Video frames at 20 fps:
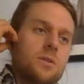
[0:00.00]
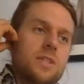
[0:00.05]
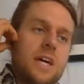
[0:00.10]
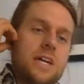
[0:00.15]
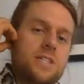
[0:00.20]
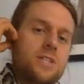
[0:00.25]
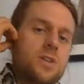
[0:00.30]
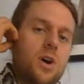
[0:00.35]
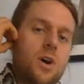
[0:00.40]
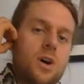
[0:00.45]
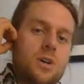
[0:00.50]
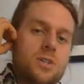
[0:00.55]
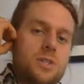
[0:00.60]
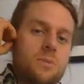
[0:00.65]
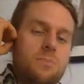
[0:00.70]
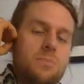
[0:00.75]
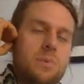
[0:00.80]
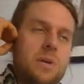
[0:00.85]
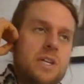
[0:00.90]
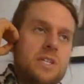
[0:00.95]
That's
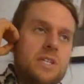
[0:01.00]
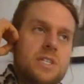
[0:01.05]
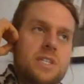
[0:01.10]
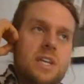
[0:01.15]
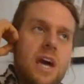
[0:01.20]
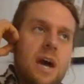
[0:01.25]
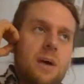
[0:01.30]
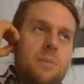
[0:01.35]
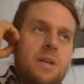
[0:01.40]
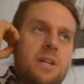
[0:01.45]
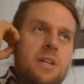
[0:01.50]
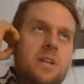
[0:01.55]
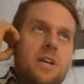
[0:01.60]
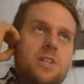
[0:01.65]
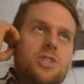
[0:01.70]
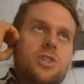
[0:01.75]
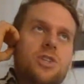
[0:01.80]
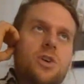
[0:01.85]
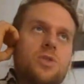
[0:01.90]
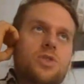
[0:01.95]
awesome, because I mean,
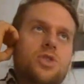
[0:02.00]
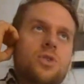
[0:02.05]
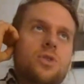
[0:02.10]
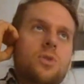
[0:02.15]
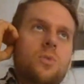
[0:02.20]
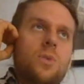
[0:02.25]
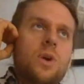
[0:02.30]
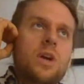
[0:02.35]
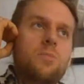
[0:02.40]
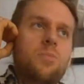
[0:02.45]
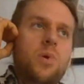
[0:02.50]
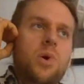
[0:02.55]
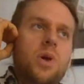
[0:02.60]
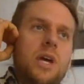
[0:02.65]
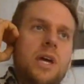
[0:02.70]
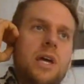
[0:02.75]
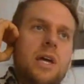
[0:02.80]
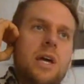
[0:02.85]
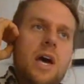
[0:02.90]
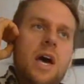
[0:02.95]
it's so true the way you put
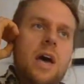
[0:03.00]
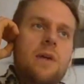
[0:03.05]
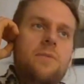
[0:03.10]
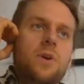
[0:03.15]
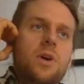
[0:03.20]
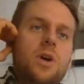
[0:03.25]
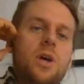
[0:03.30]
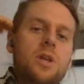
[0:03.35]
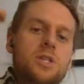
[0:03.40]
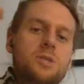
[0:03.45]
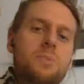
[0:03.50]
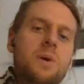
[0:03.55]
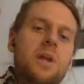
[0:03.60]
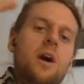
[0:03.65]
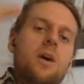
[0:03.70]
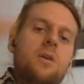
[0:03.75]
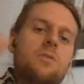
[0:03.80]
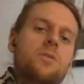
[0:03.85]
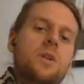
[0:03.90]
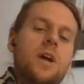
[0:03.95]
it. If you're going to spend
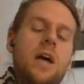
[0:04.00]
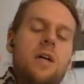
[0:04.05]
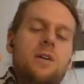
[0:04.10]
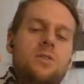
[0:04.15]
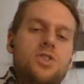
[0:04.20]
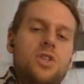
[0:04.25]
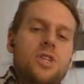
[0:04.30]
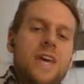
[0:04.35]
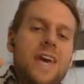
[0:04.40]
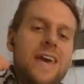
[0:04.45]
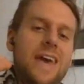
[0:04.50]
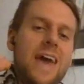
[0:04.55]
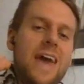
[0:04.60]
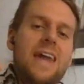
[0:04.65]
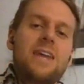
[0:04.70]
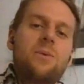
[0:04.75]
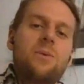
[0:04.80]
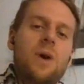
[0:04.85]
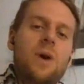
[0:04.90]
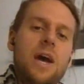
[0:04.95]
$100 a day
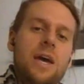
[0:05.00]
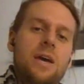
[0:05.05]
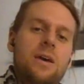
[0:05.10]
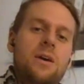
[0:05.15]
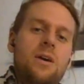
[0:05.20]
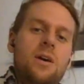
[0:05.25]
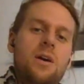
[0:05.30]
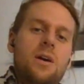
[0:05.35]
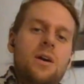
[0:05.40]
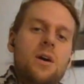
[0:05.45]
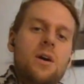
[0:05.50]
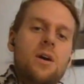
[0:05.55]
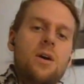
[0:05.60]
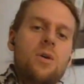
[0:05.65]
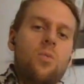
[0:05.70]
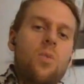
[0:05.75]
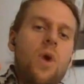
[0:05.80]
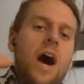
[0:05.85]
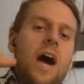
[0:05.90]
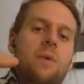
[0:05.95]
anyway,
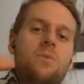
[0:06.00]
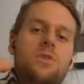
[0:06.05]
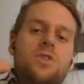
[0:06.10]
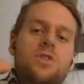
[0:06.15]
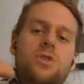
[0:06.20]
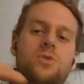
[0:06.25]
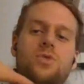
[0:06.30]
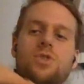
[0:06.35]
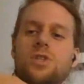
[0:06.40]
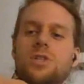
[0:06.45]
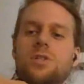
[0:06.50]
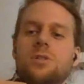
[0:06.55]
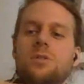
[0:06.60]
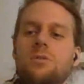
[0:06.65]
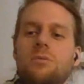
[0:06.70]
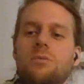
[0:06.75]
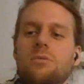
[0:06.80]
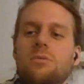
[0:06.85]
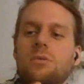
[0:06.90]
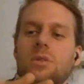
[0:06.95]
why would you
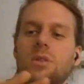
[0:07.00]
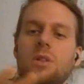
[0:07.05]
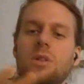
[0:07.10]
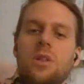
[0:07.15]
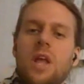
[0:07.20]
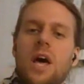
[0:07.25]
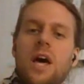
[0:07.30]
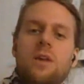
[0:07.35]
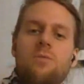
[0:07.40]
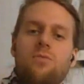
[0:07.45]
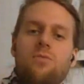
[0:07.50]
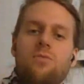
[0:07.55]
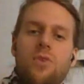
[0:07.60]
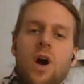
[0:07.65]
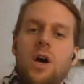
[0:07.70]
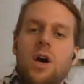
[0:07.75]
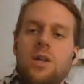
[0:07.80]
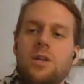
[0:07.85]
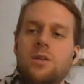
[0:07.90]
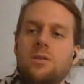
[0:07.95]
just let
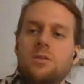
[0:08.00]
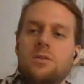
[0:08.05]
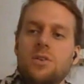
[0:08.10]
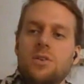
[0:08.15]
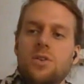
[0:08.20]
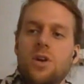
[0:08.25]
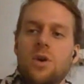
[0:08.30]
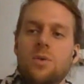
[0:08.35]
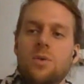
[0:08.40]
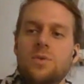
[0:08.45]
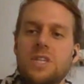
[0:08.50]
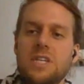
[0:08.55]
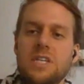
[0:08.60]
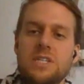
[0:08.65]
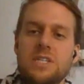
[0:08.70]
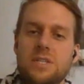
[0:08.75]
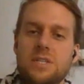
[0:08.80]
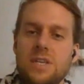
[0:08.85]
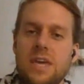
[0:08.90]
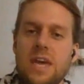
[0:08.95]
run,
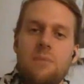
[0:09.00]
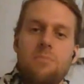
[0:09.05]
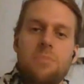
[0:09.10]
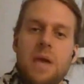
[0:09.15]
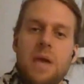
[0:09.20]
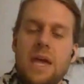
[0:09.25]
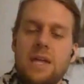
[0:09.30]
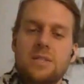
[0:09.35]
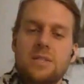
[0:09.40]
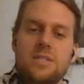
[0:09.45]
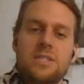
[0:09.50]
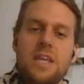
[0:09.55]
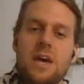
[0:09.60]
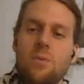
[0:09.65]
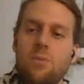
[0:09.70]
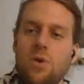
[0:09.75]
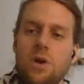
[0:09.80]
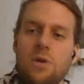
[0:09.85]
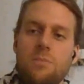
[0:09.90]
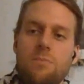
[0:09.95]
these campaigns that
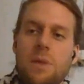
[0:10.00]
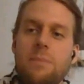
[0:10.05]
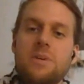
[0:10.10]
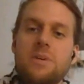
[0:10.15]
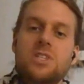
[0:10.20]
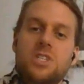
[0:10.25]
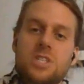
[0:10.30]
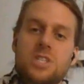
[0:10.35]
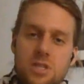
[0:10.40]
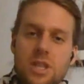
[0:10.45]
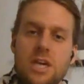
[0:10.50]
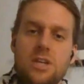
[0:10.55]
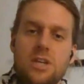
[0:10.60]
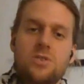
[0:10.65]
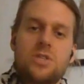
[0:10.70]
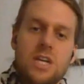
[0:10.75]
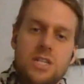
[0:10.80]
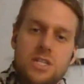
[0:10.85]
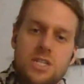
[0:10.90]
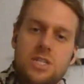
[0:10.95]
where maybe, like you
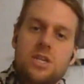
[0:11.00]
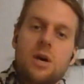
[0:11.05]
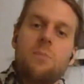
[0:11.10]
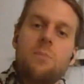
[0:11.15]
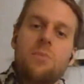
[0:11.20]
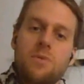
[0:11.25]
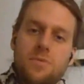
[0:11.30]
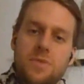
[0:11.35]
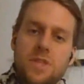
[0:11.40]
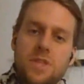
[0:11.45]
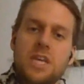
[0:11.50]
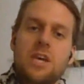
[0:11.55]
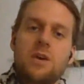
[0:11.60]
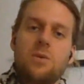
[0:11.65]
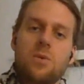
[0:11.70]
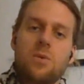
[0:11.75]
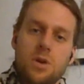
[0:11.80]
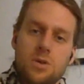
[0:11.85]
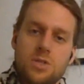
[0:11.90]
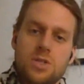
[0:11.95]
said, some of the
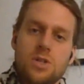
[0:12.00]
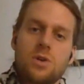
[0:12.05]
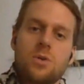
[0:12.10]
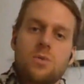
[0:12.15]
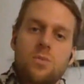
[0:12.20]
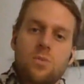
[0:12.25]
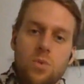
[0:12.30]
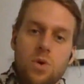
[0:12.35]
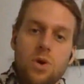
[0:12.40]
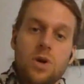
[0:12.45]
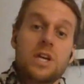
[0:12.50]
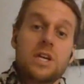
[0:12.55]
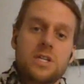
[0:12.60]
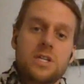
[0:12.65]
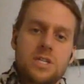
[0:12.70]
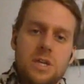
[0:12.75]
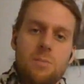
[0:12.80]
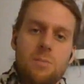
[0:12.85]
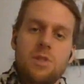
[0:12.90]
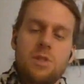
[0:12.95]
keywords are working,
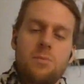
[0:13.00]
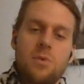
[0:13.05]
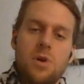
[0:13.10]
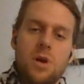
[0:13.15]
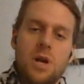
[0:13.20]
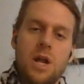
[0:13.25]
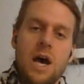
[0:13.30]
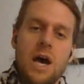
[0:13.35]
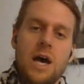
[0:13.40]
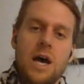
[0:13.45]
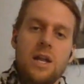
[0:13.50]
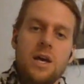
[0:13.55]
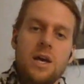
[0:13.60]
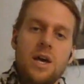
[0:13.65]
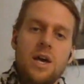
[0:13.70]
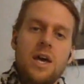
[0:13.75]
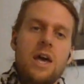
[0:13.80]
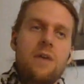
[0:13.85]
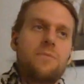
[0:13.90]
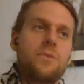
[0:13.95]
some of them are not?
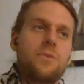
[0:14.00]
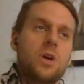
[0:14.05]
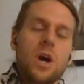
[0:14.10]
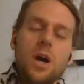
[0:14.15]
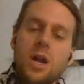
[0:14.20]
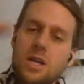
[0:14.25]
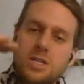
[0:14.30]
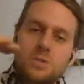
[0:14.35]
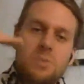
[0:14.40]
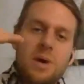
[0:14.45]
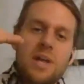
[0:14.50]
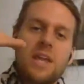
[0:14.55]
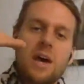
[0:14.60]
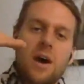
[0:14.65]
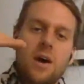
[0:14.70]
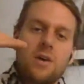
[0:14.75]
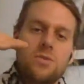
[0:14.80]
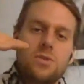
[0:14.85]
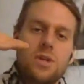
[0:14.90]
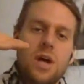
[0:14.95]
If you're going to spend
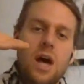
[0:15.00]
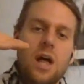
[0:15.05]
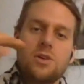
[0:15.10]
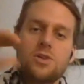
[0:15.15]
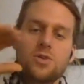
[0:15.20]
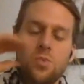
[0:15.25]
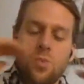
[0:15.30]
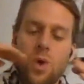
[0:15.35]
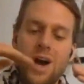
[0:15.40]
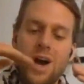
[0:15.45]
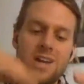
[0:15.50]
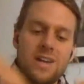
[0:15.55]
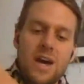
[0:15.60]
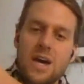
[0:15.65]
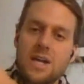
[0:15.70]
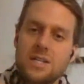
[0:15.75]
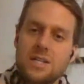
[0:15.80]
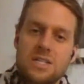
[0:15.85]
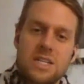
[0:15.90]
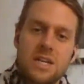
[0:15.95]
$100, why
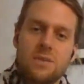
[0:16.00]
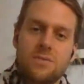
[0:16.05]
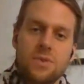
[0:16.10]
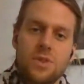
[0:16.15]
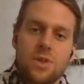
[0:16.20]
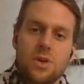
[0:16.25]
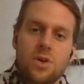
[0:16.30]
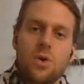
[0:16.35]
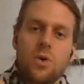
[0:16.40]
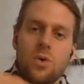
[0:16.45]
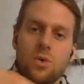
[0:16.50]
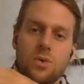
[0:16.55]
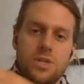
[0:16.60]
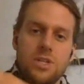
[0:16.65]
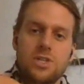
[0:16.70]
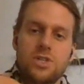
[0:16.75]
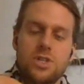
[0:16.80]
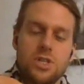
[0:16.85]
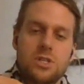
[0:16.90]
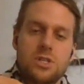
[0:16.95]
not dig for the gold
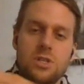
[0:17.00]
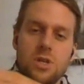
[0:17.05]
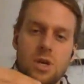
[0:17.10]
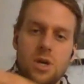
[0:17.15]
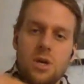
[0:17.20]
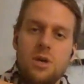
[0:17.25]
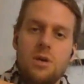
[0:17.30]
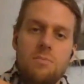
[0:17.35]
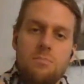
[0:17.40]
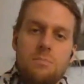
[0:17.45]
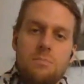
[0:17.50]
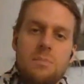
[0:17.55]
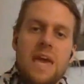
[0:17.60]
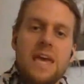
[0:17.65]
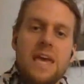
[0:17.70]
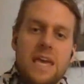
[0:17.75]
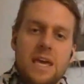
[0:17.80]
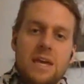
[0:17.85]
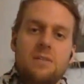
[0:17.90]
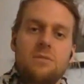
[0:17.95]
and just
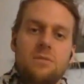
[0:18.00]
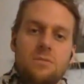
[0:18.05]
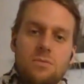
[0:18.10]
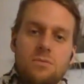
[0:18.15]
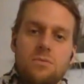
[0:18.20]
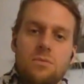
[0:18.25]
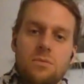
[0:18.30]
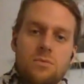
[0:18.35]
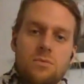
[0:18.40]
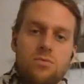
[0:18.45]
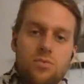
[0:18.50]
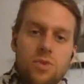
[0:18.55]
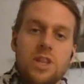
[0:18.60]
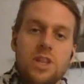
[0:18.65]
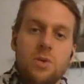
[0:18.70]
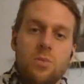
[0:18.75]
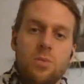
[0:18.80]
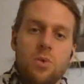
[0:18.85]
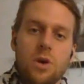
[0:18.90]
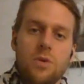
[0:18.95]
make it
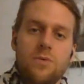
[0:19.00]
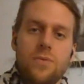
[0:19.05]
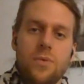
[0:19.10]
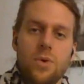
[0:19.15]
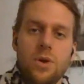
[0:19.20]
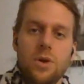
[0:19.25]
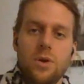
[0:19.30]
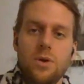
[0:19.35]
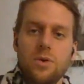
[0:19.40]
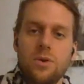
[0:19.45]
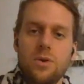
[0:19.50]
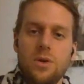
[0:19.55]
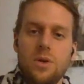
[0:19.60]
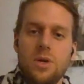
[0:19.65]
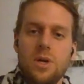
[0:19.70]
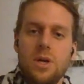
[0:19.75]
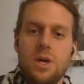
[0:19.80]
really work for you?